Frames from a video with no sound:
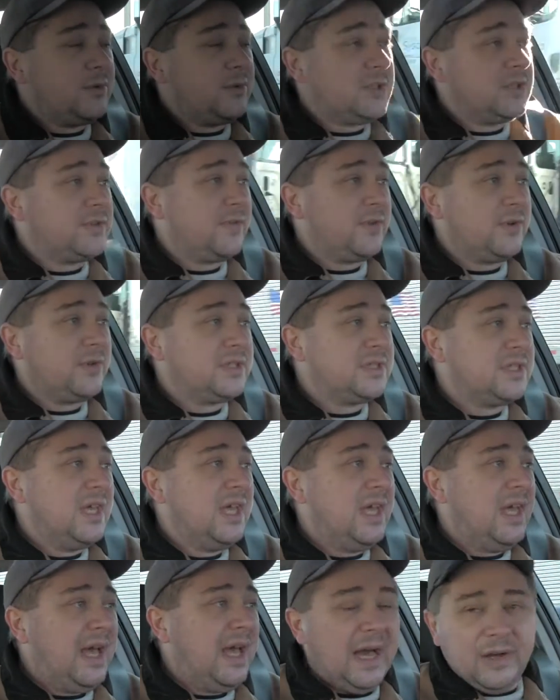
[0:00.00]
We just view it as
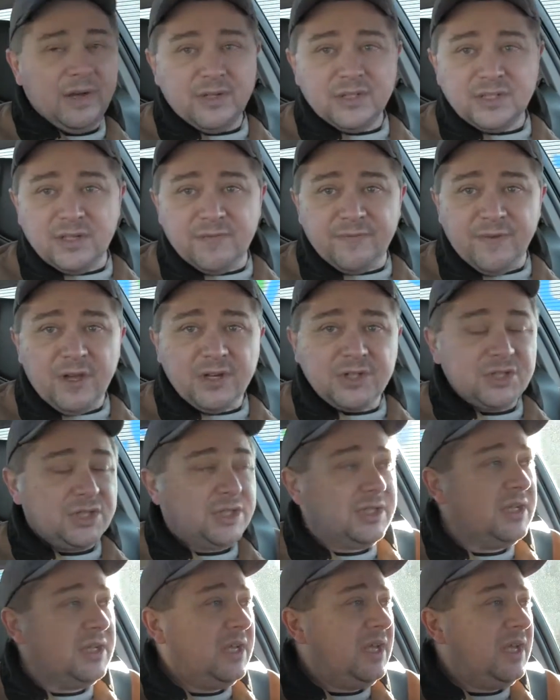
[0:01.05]
how does it function